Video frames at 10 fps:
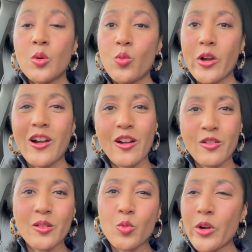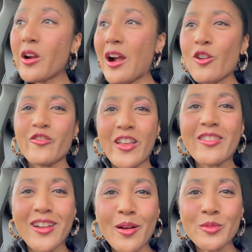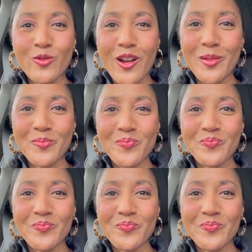where our faith comes from.